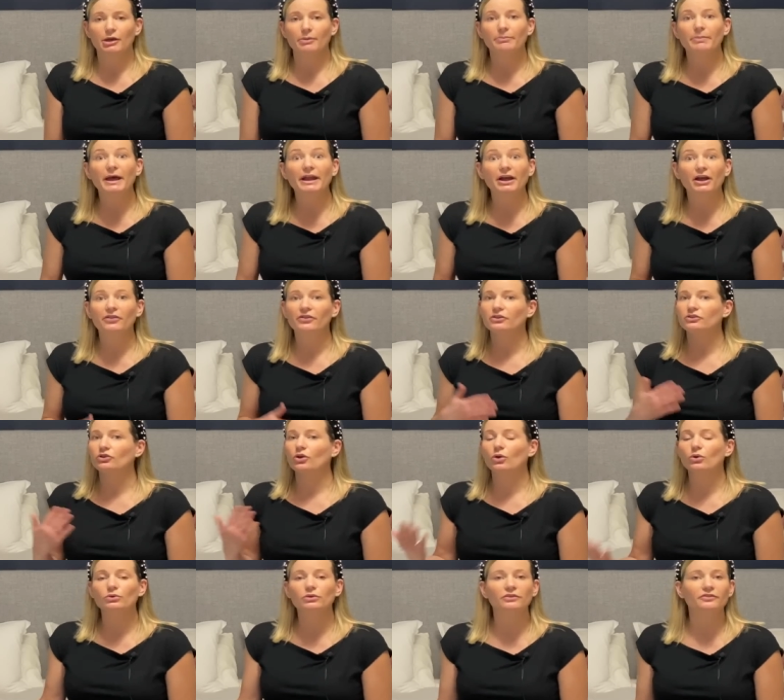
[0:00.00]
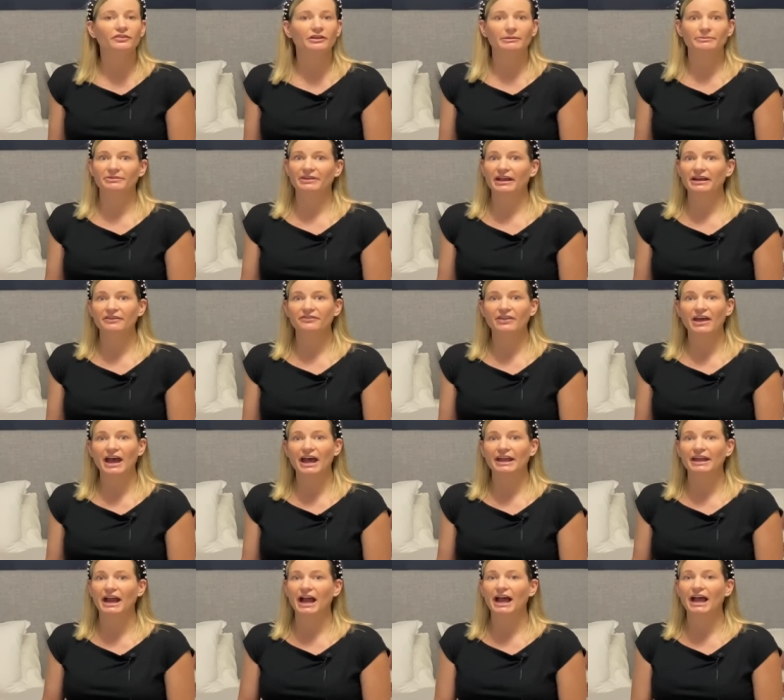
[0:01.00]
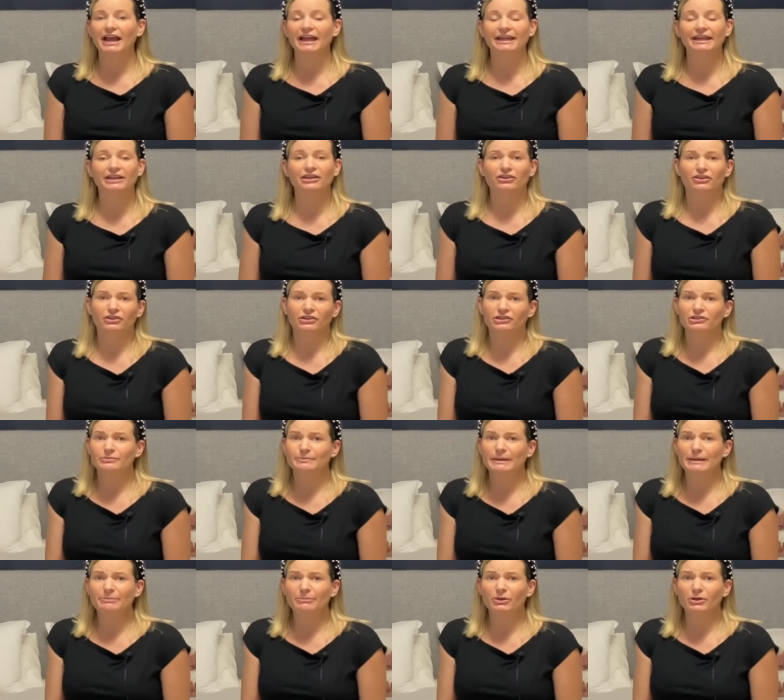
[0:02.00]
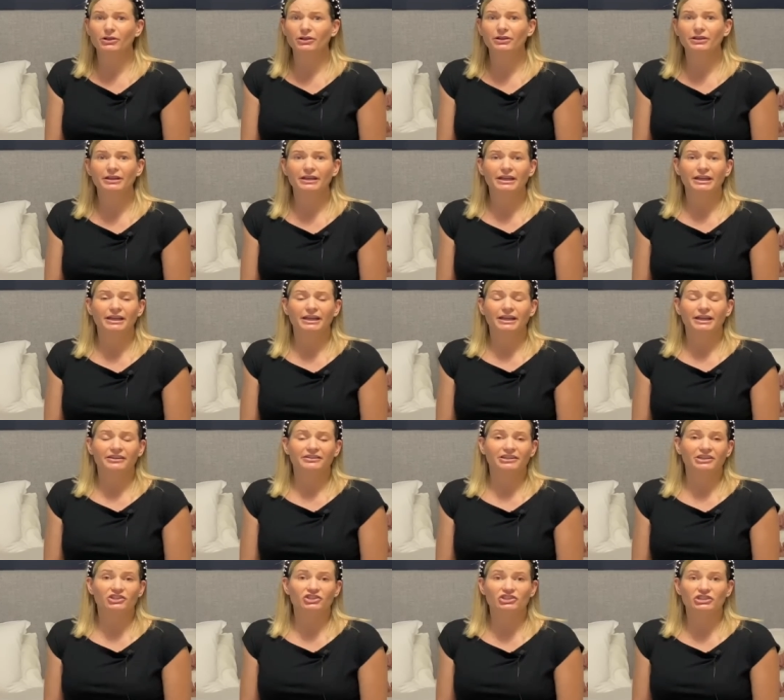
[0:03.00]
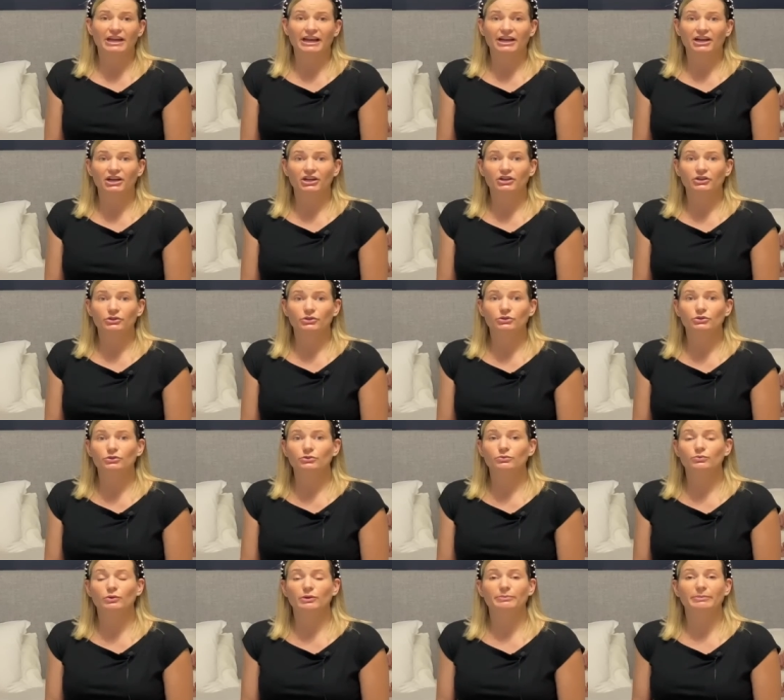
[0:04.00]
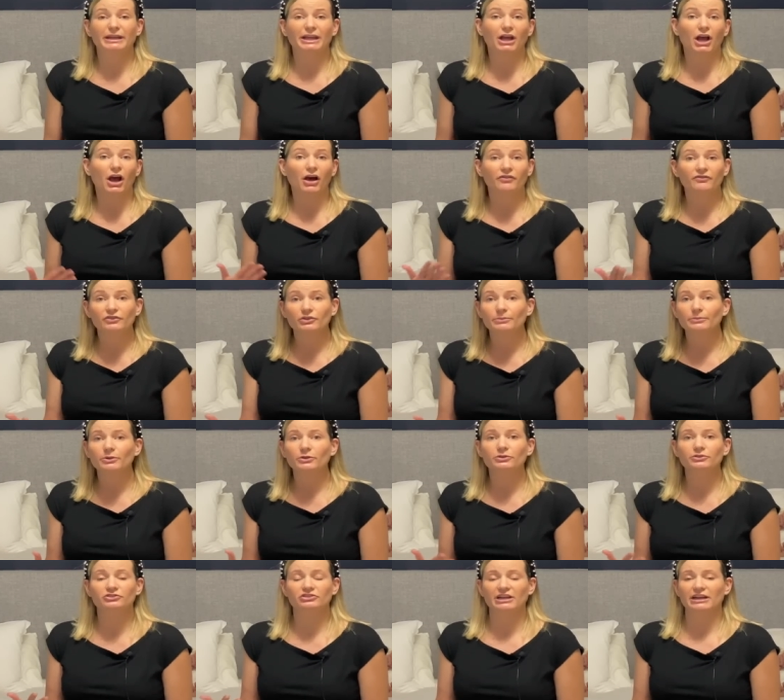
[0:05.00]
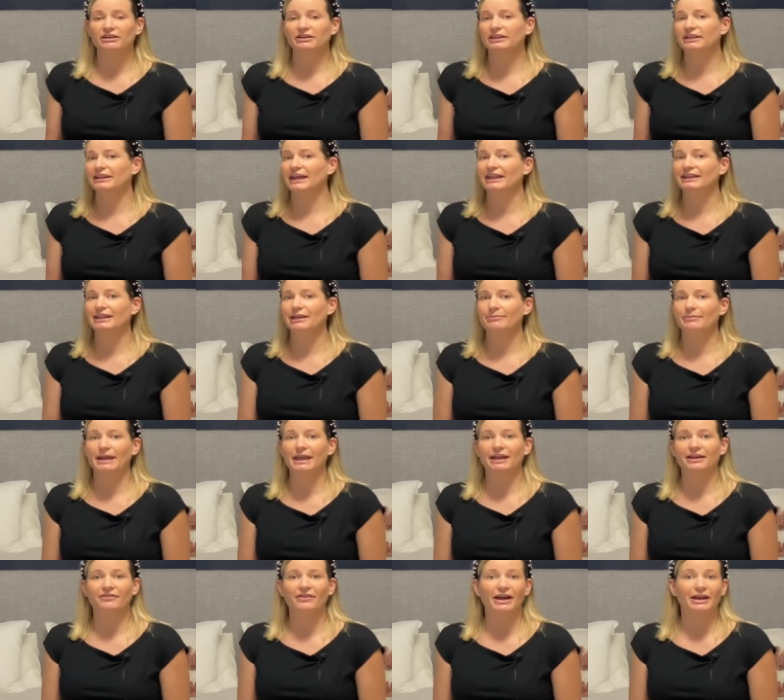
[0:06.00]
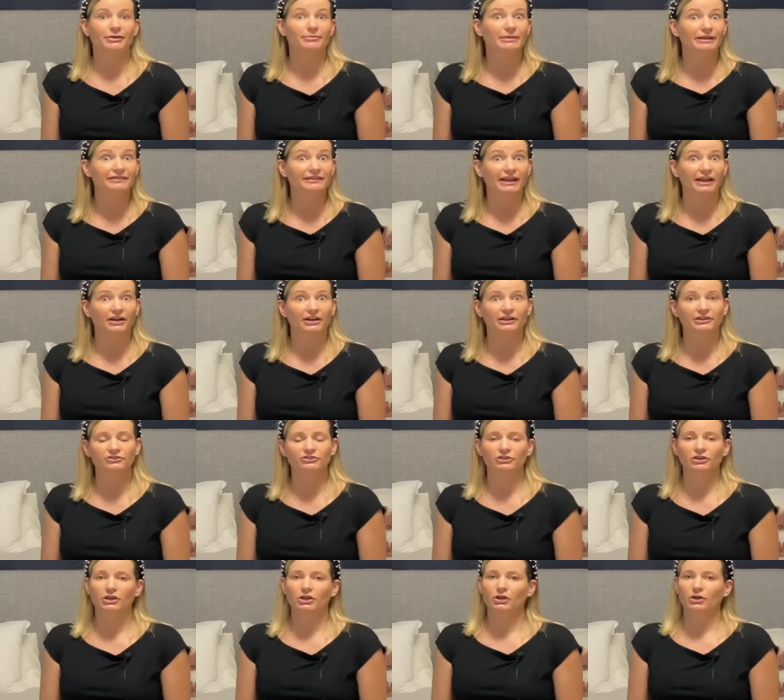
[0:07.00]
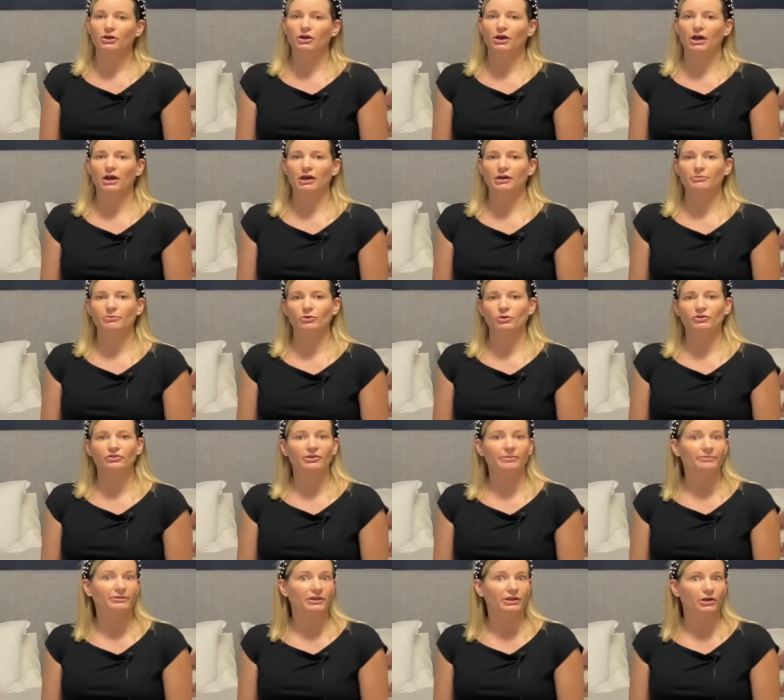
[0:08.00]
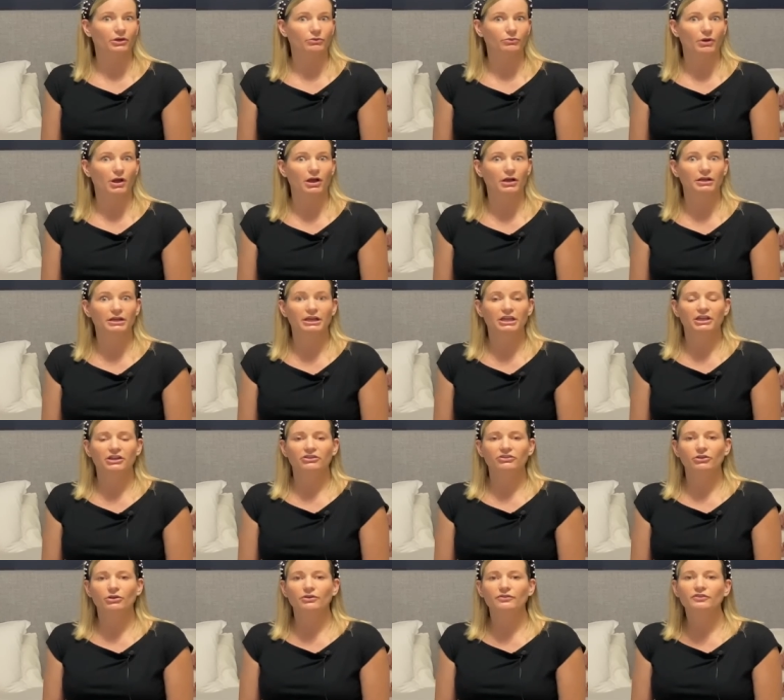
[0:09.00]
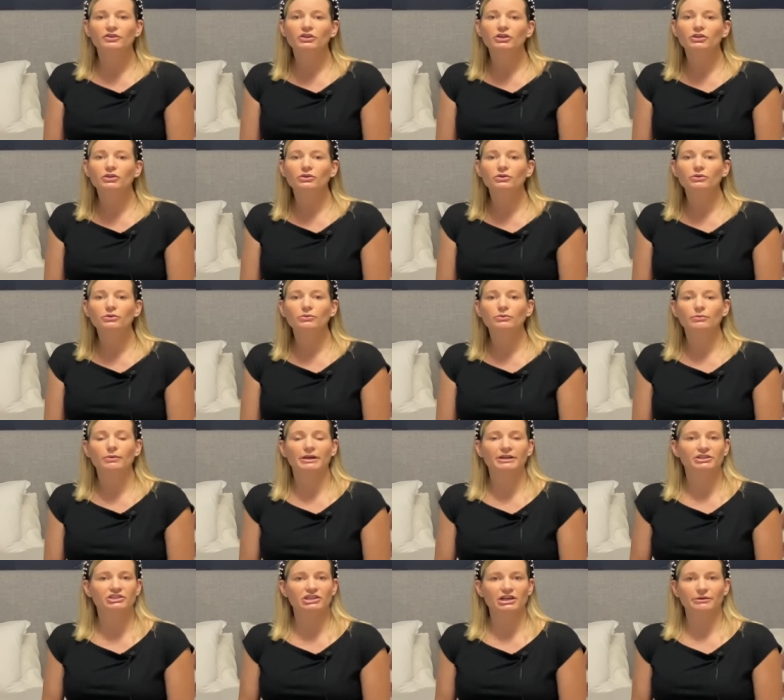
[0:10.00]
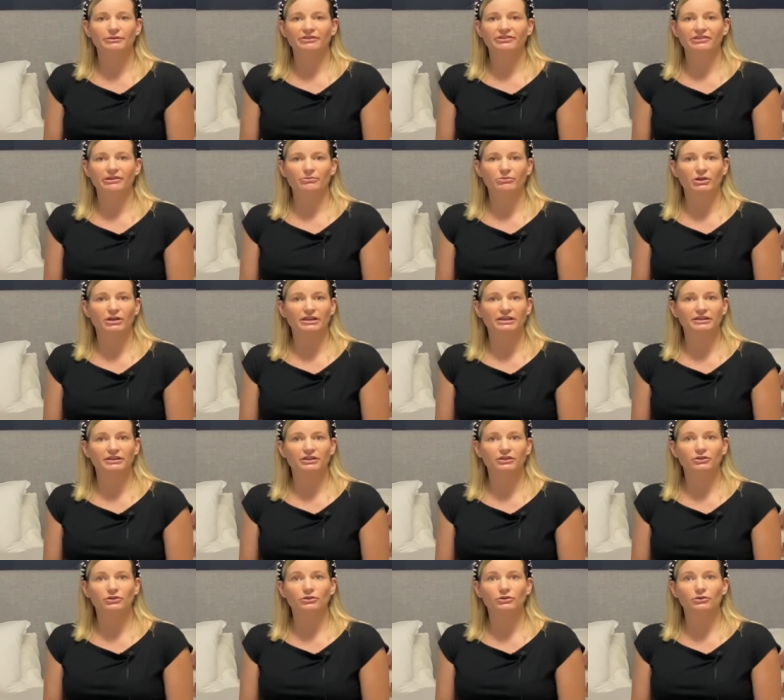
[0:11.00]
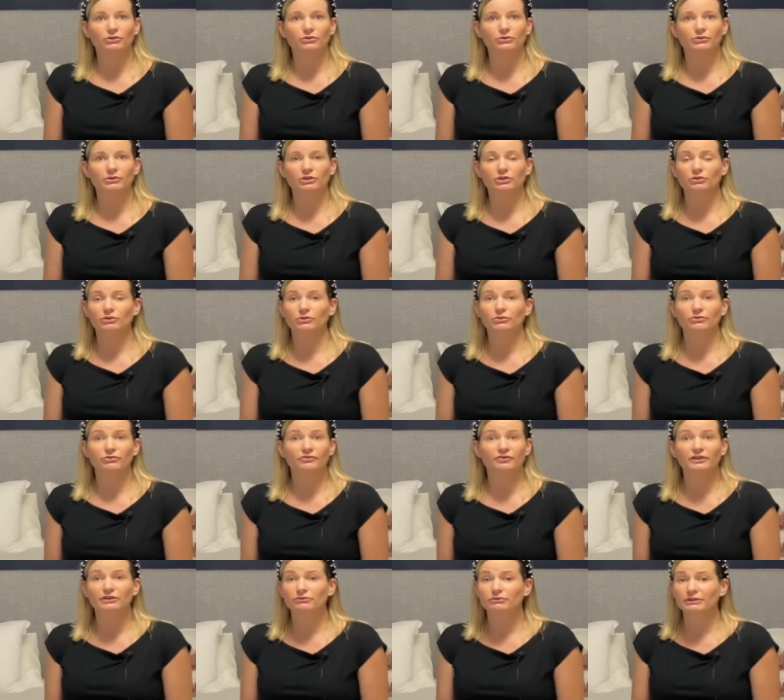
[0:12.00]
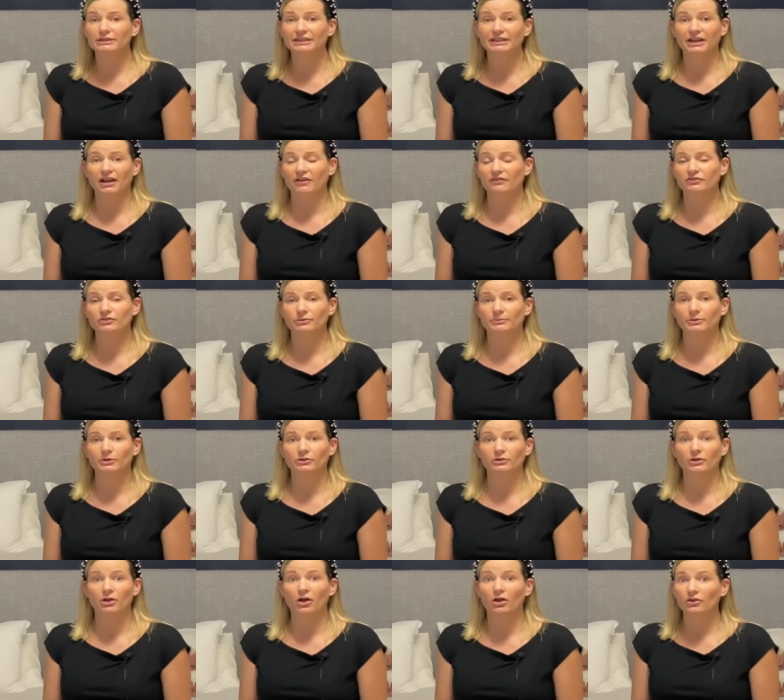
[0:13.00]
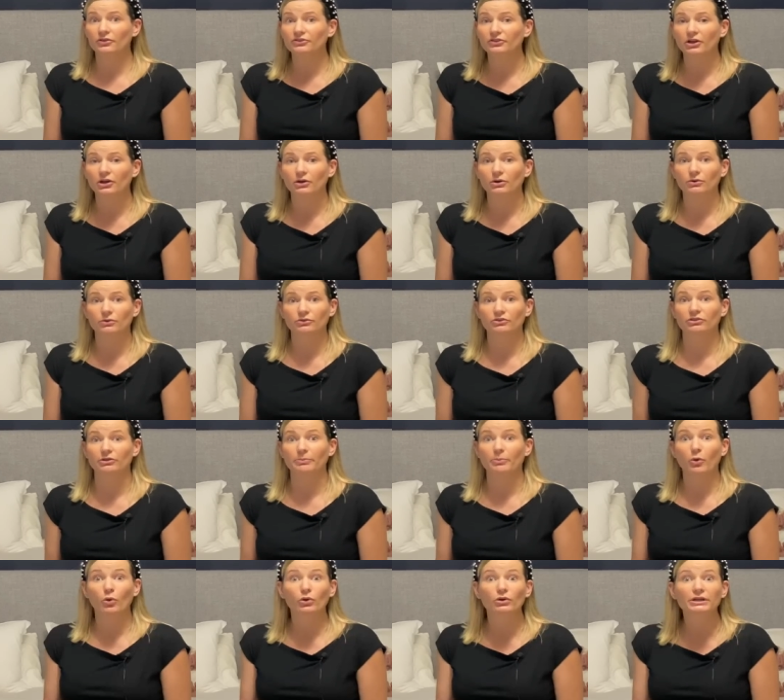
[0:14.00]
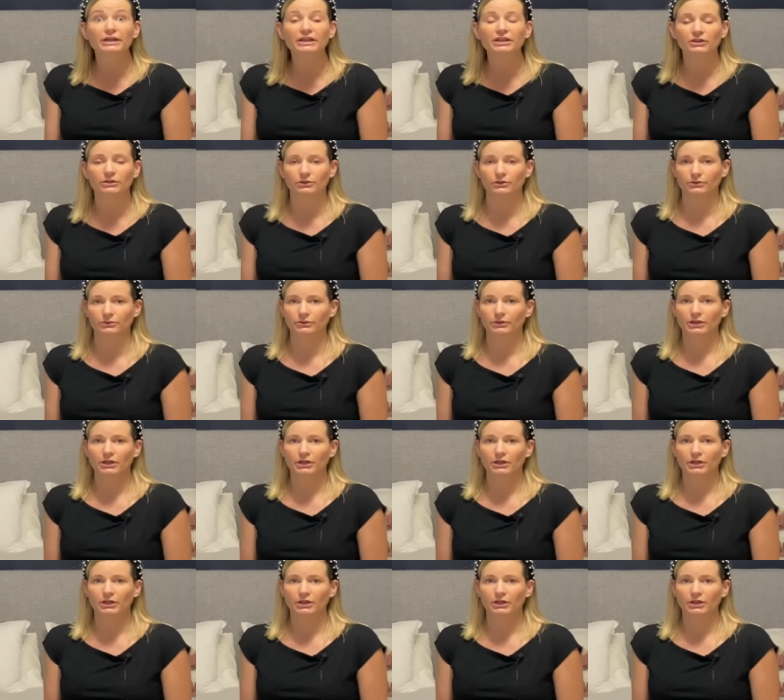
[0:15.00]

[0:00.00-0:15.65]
But on the total flip side of that, I encourage people to share who would be comfortable sharing that they may have had a miscarriage um, or something go wrong. So if you want to share with someone who you feel really comfortable also supporting you